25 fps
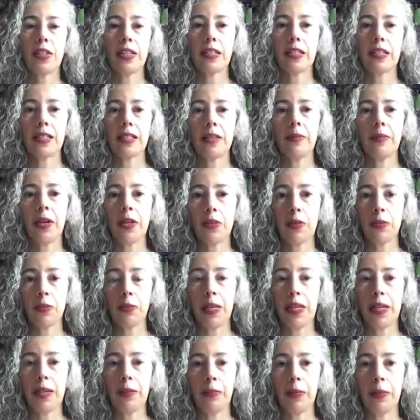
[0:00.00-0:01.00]
than some other
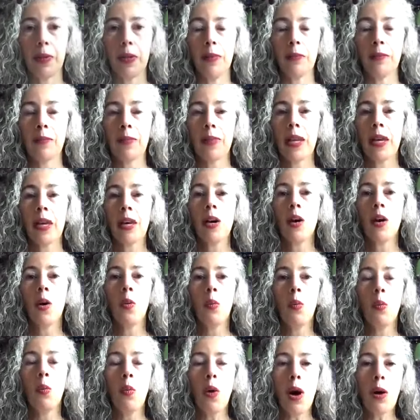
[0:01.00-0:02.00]
people,
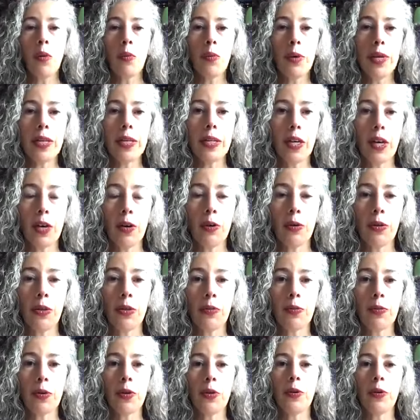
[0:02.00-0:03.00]
what we go
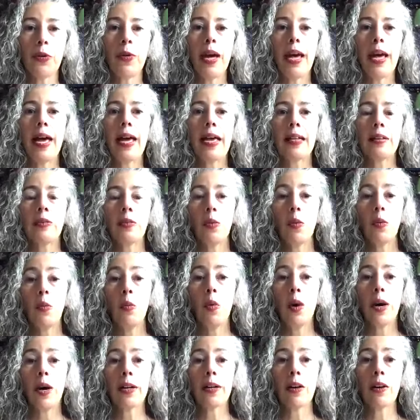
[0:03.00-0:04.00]
through, and
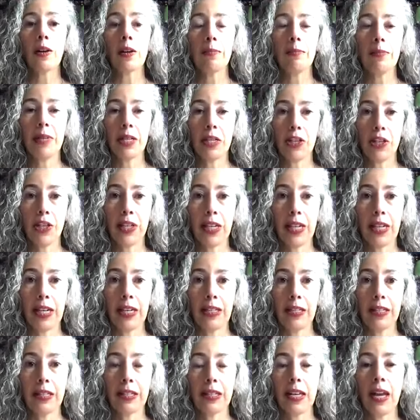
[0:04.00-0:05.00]
what our mission
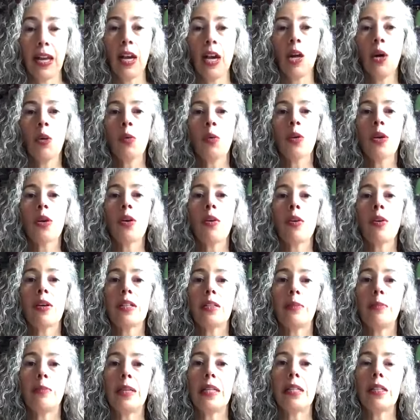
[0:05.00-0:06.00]
is. We're going
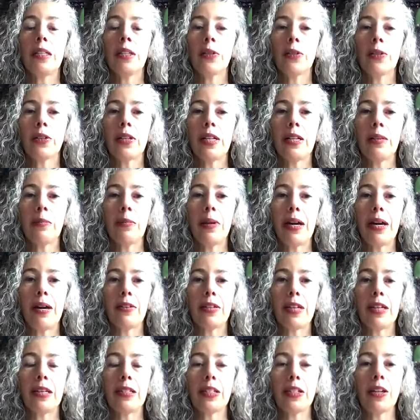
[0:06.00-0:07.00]
to be learning
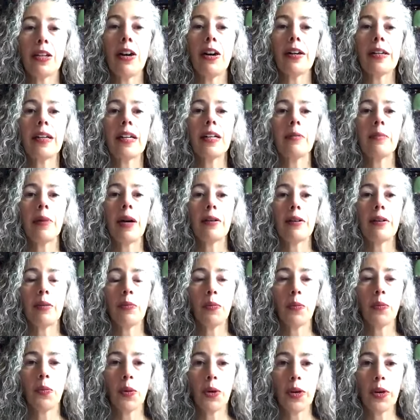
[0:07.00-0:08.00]
about and talking about
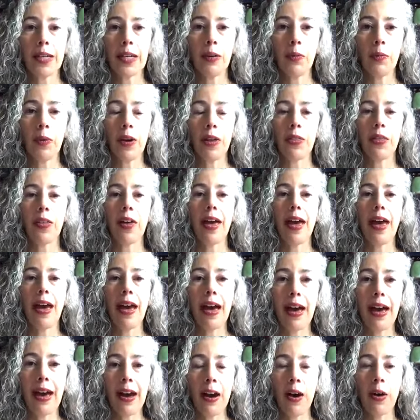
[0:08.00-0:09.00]
and working with
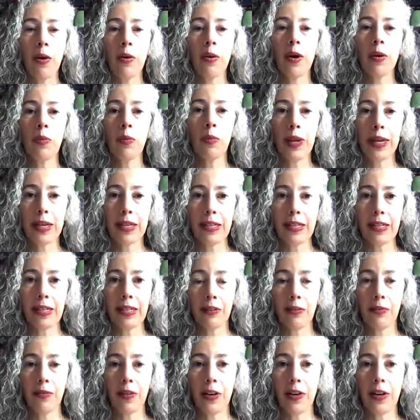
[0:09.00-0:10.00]
how awakening
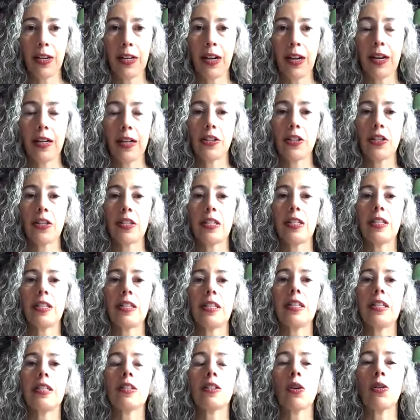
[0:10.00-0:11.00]
to fairy
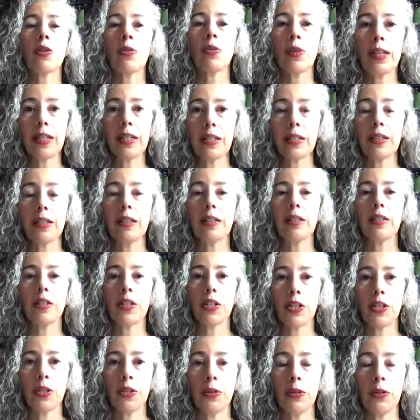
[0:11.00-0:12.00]
consciousness is critical
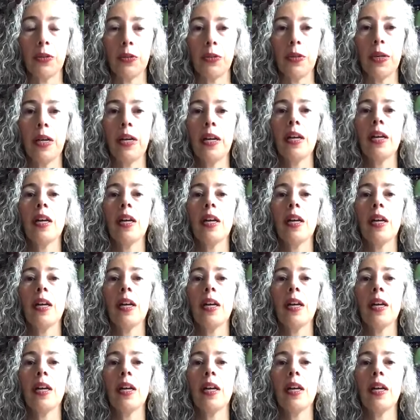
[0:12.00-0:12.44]
to